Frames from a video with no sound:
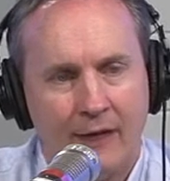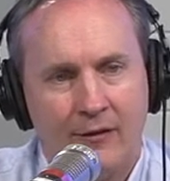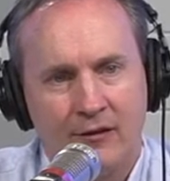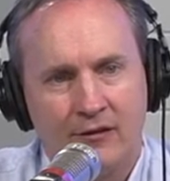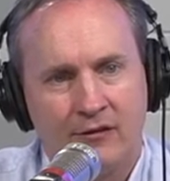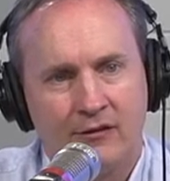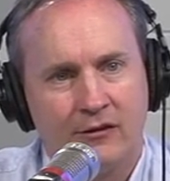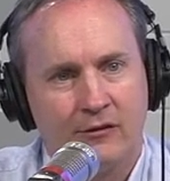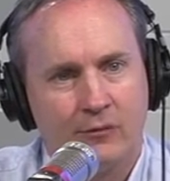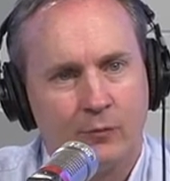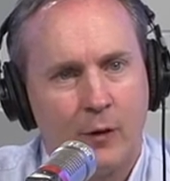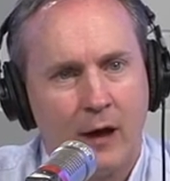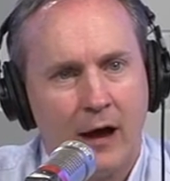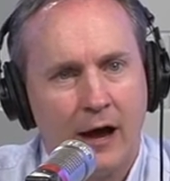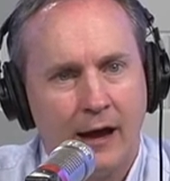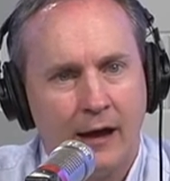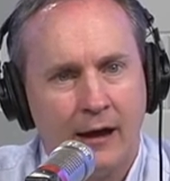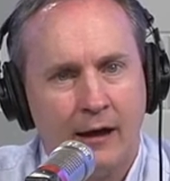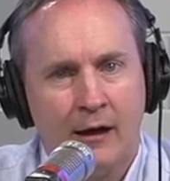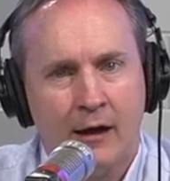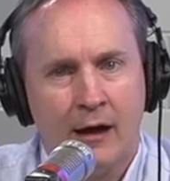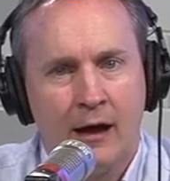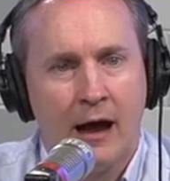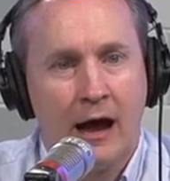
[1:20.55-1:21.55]
And this is
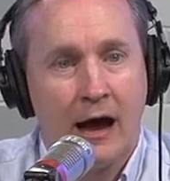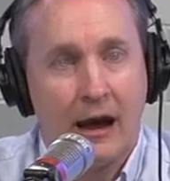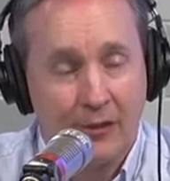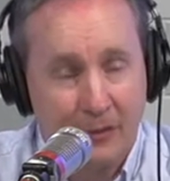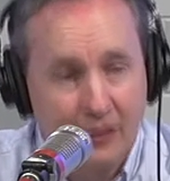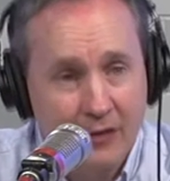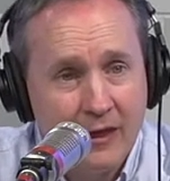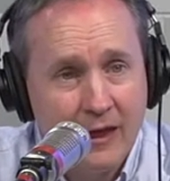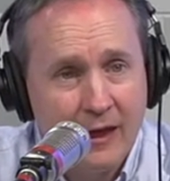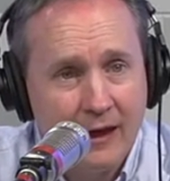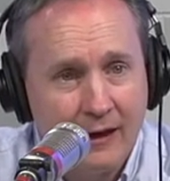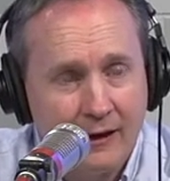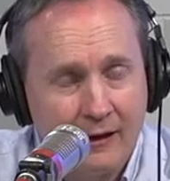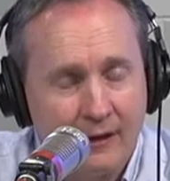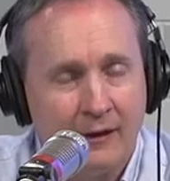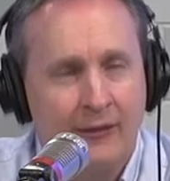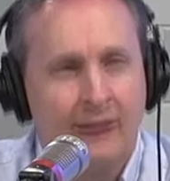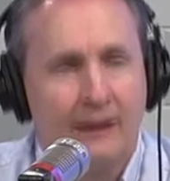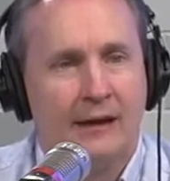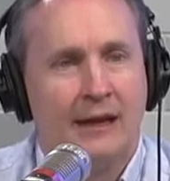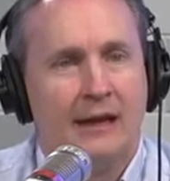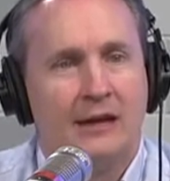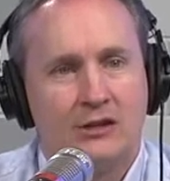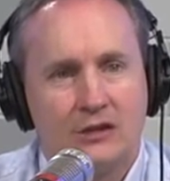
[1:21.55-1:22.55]
why I think,
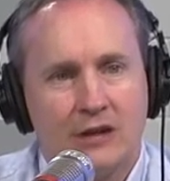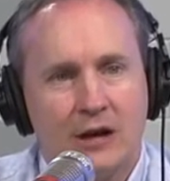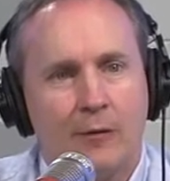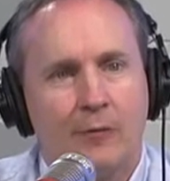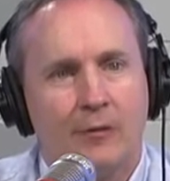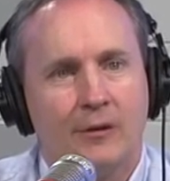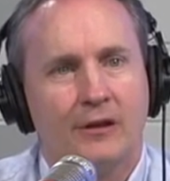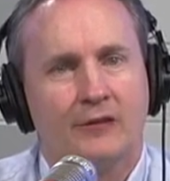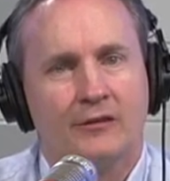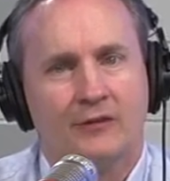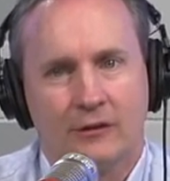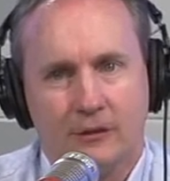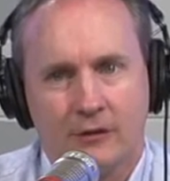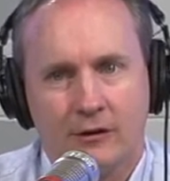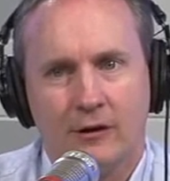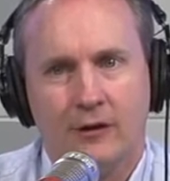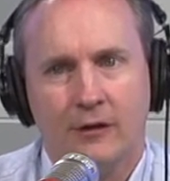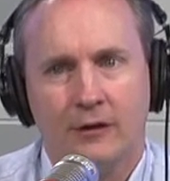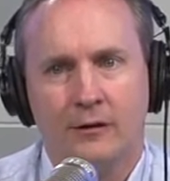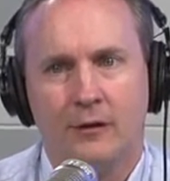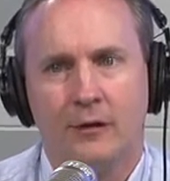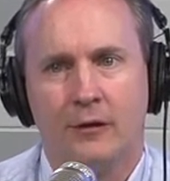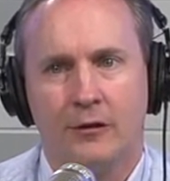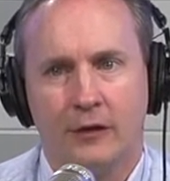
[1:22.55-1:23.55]
in general, it's a
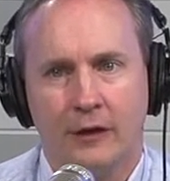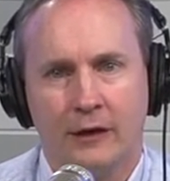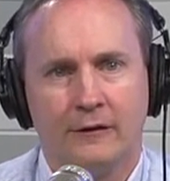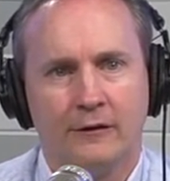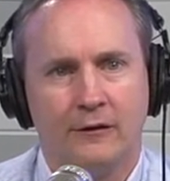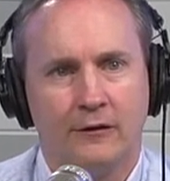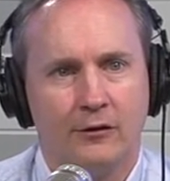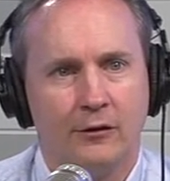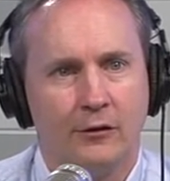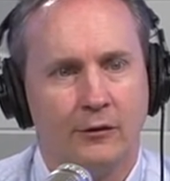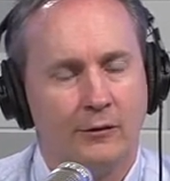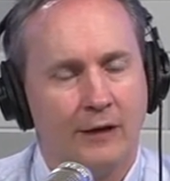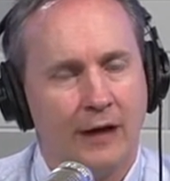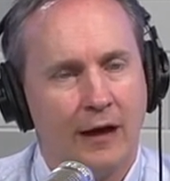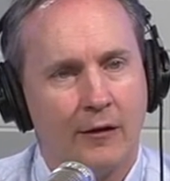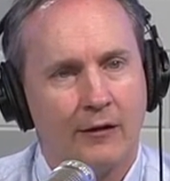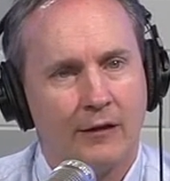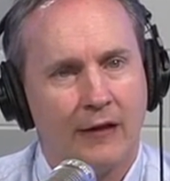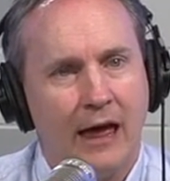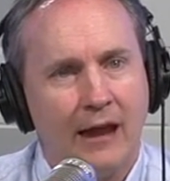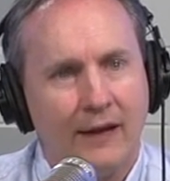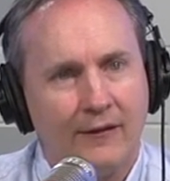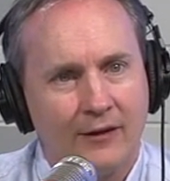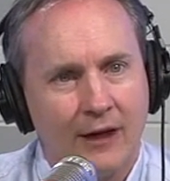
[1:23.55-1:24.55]
good thing to do.
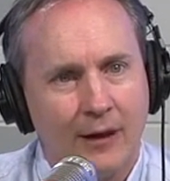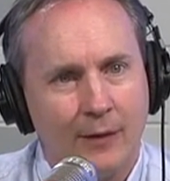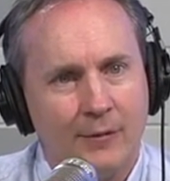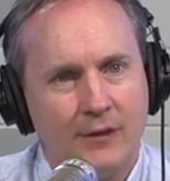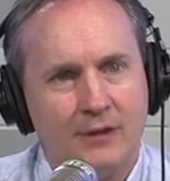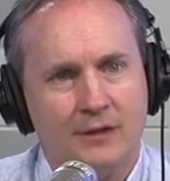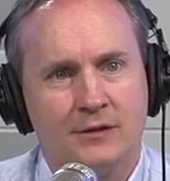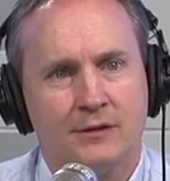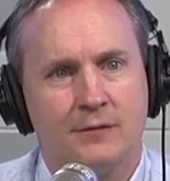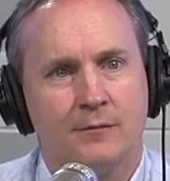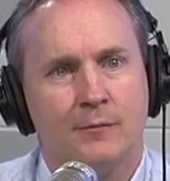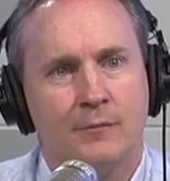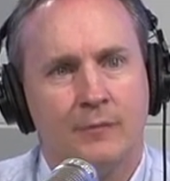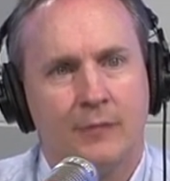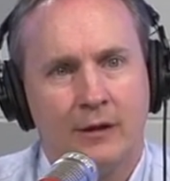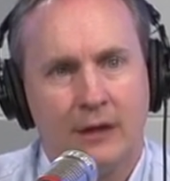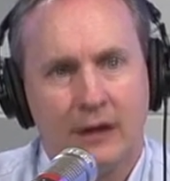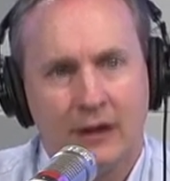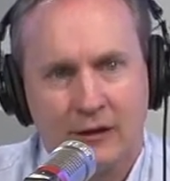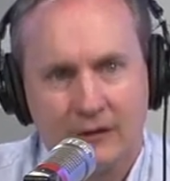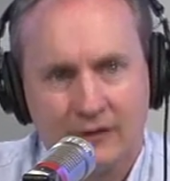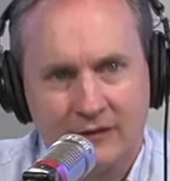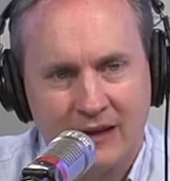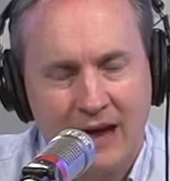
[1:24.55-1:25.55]
Now, a lot of companies
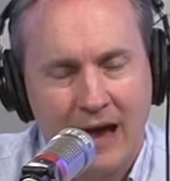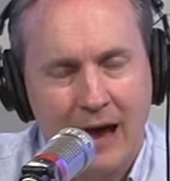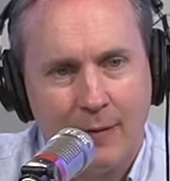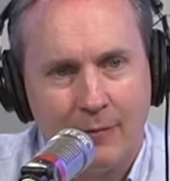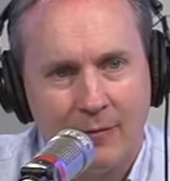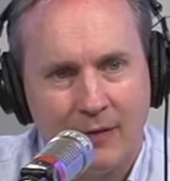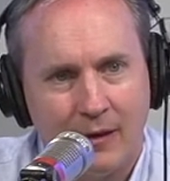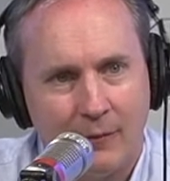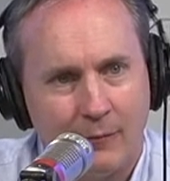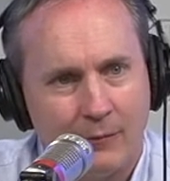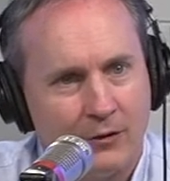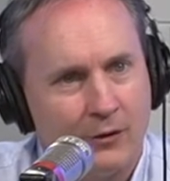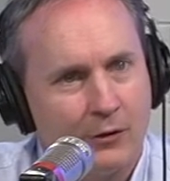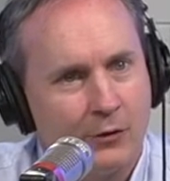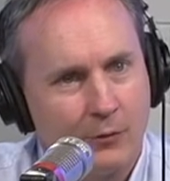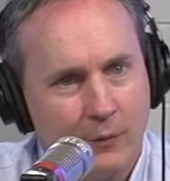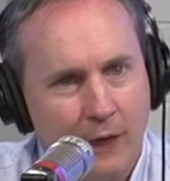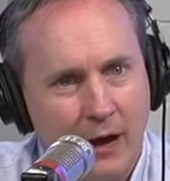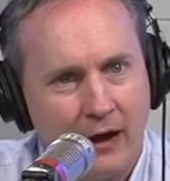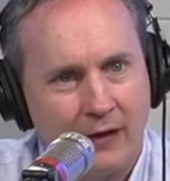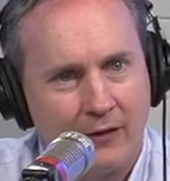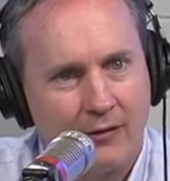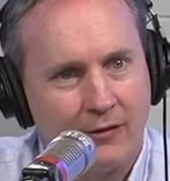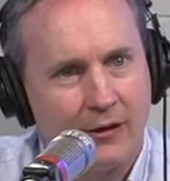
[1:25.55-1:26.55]
ill-time them.
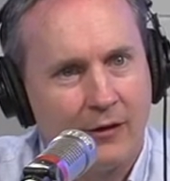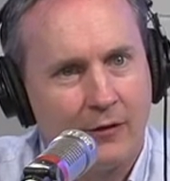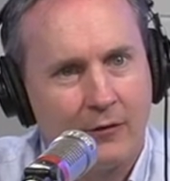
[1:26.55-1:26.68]
You're right.